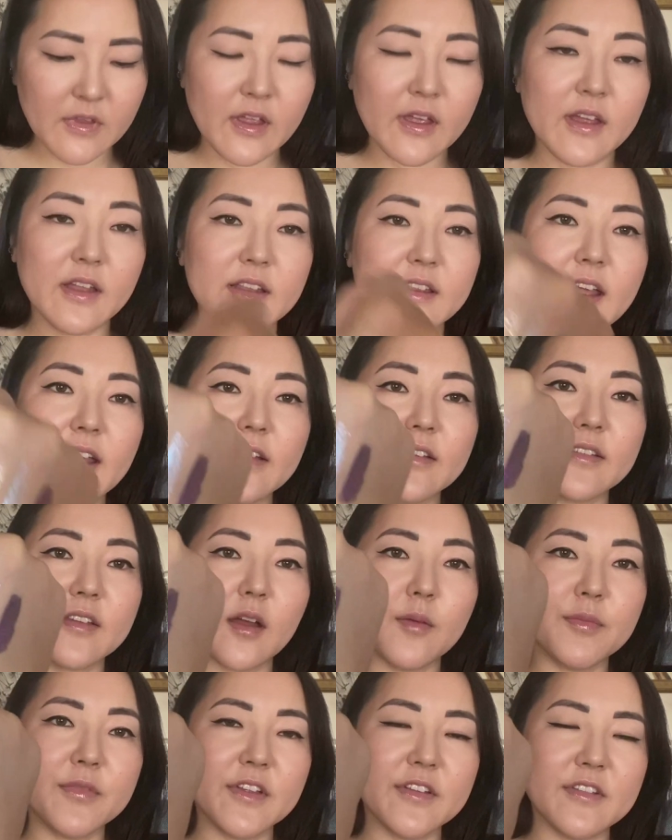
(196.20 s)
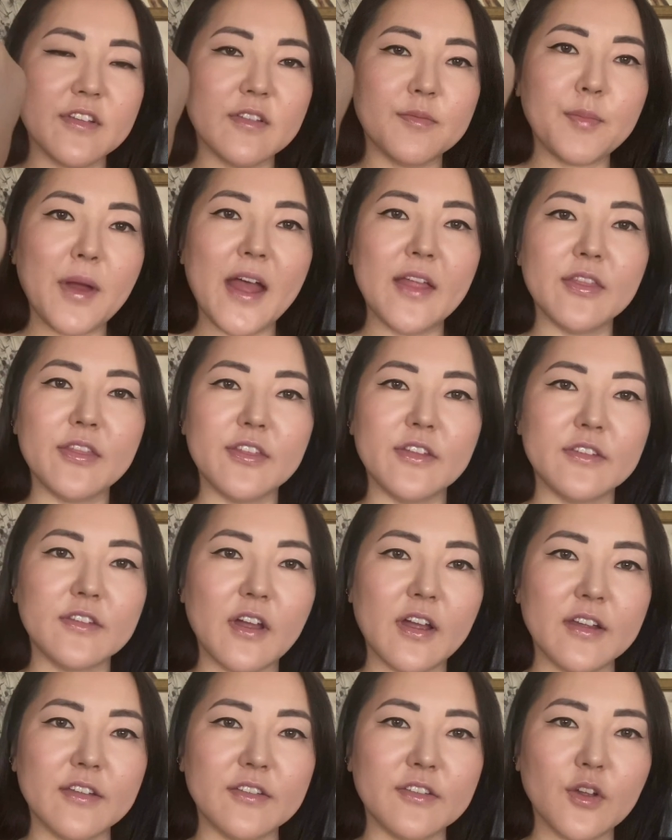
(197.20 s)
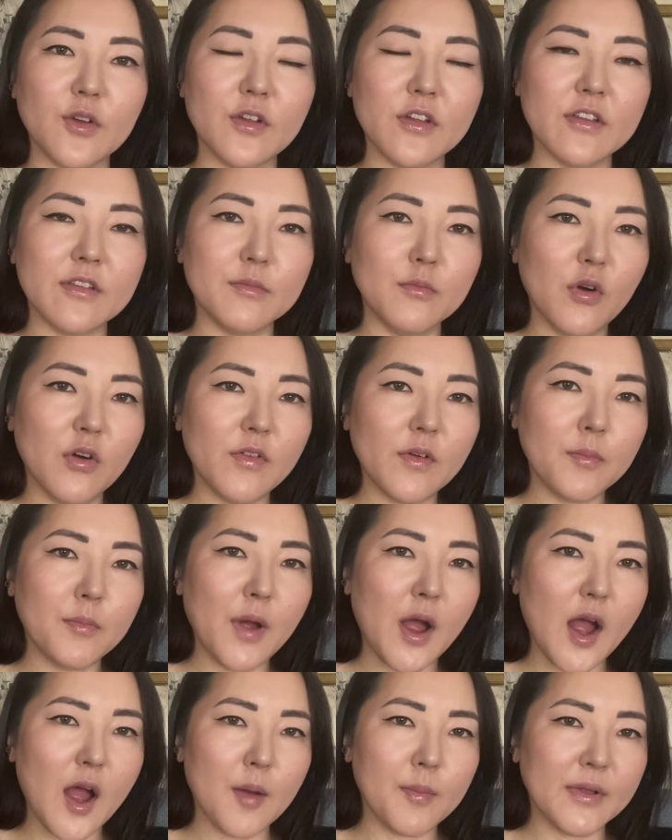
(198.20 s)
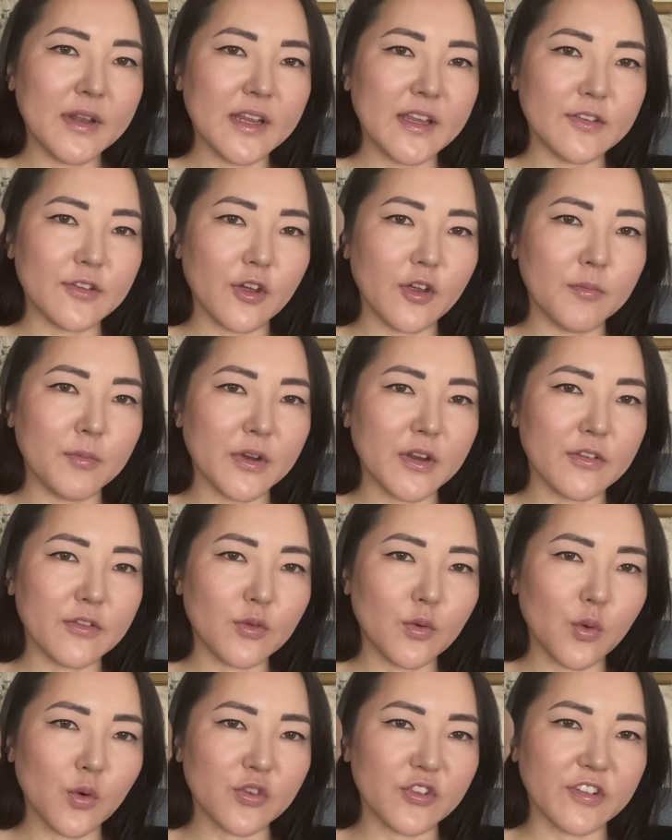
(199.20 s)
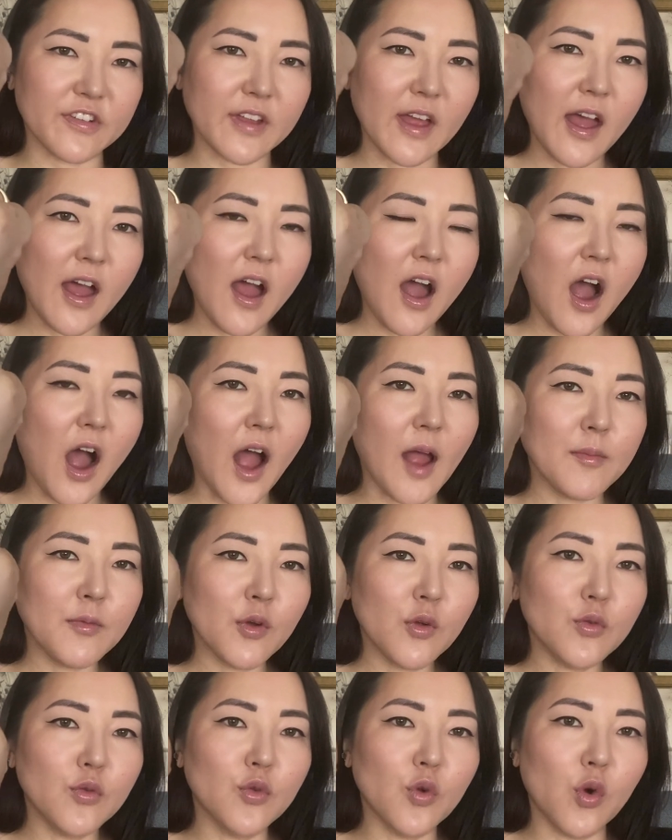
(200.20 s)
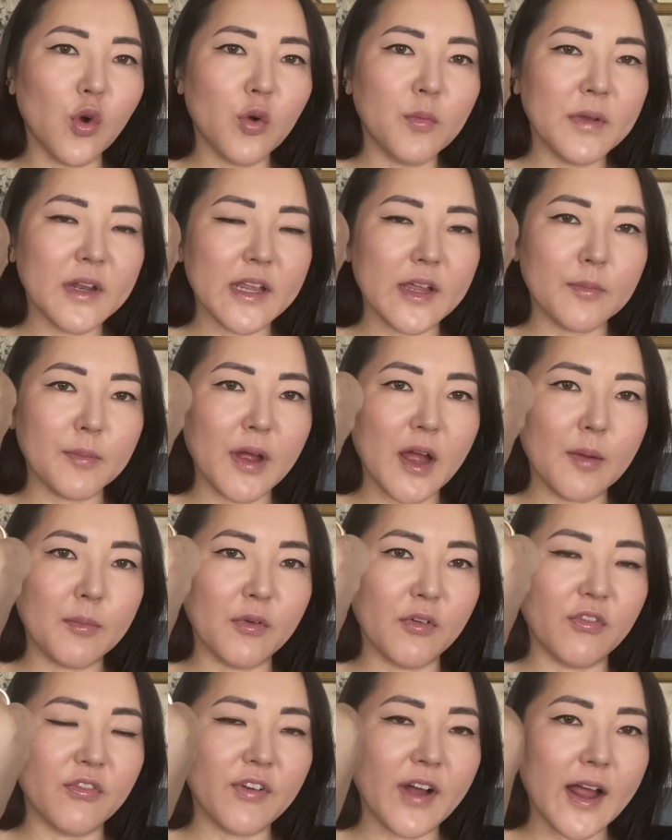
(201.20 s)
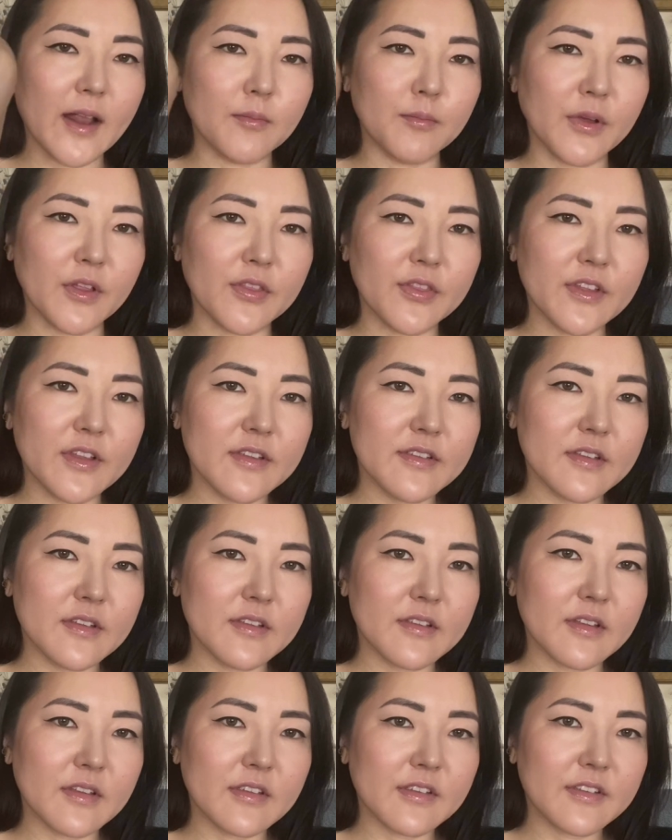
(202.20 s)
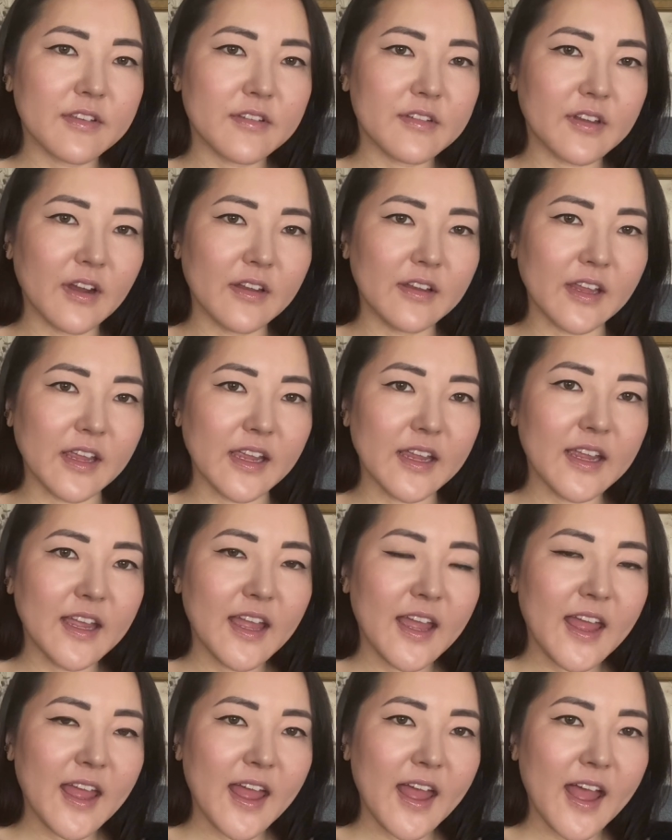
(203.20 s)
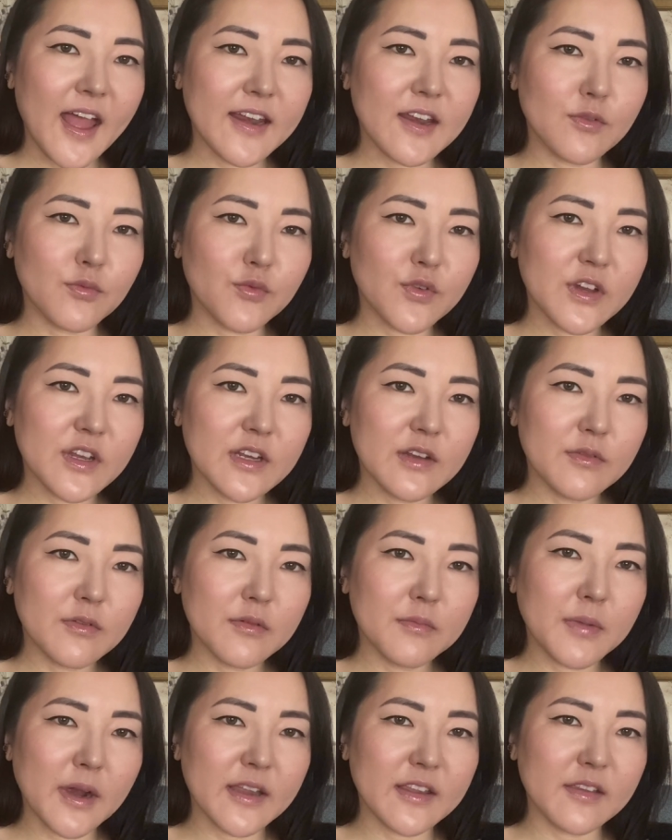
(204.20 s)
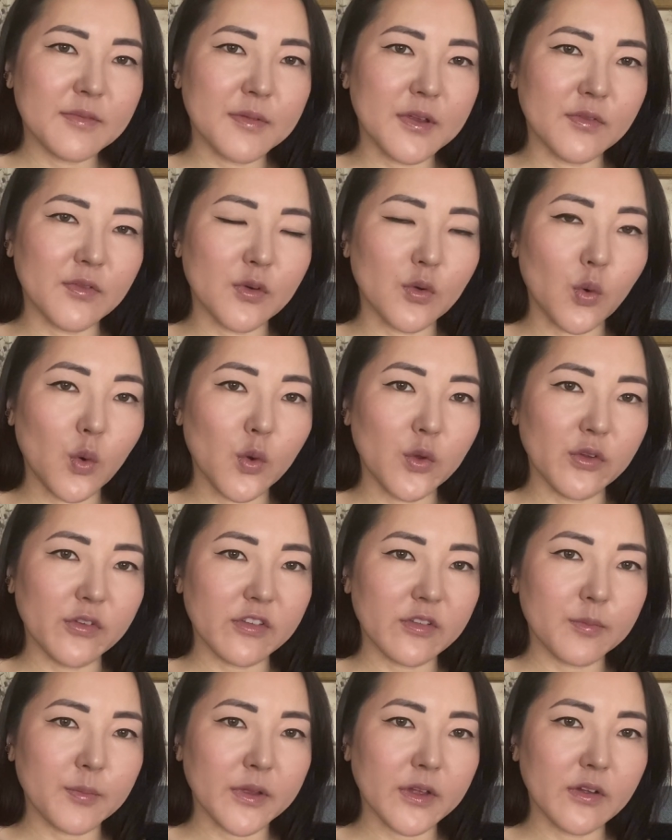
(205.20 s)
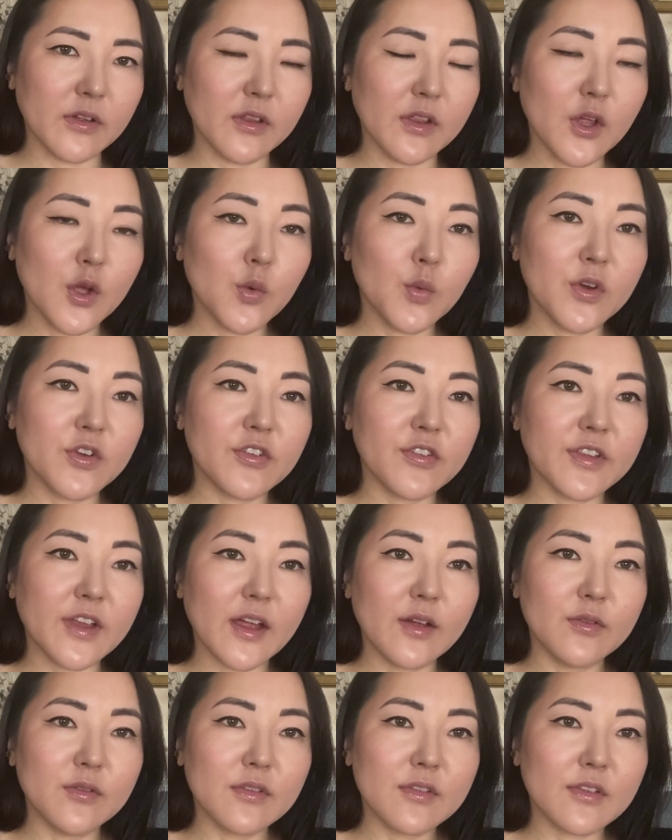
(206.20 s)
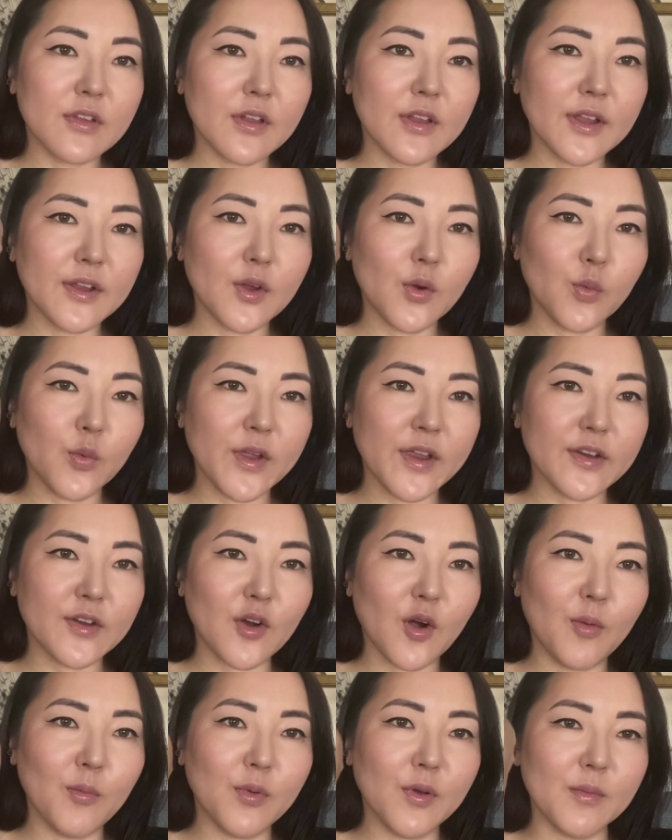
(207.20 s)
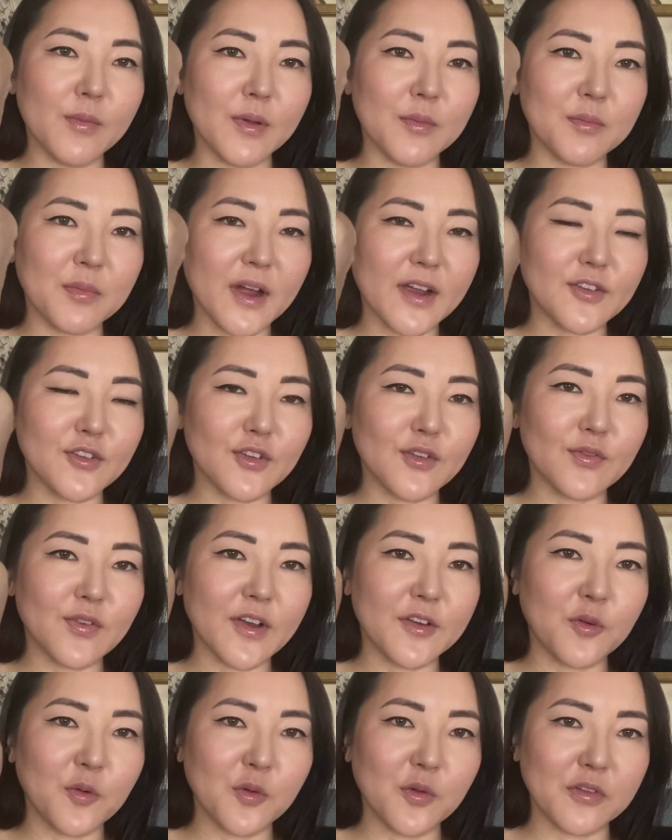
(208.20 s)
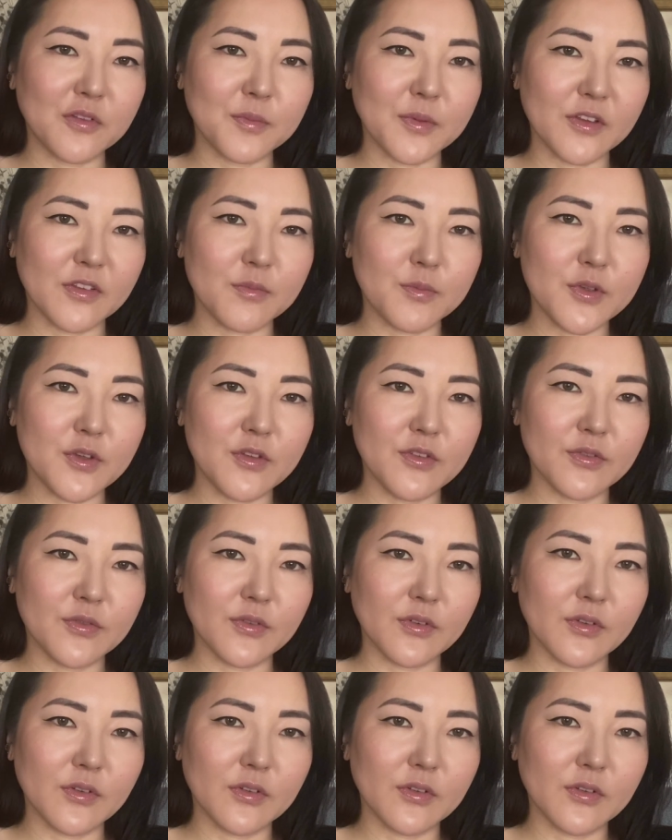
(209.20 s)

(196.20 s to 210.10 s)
Next up, this is Panthertized, so it's more of a purpley tone, but it's gorgeous. I'm not normally a purple fan, but this is stunning, and it really reminds me of an oil spill, which sounds like a weird compliment, but I do find oil spills beautiful.